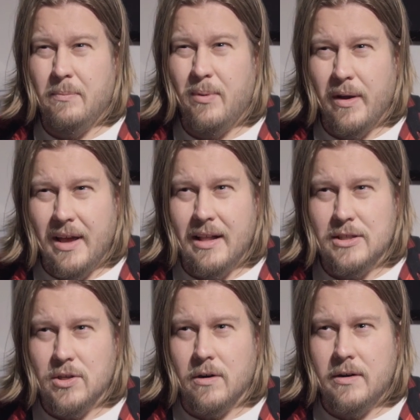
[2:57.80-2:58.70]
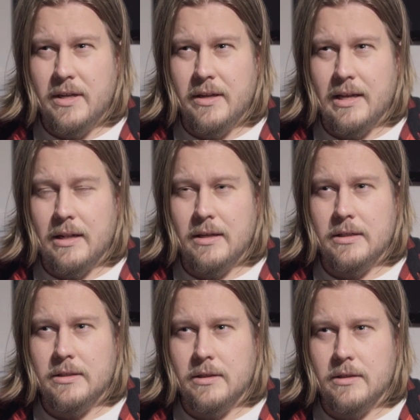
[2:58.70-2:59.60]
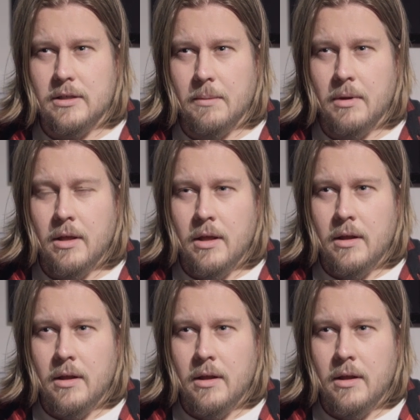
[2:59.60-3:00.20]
by Al Jardine, at least in some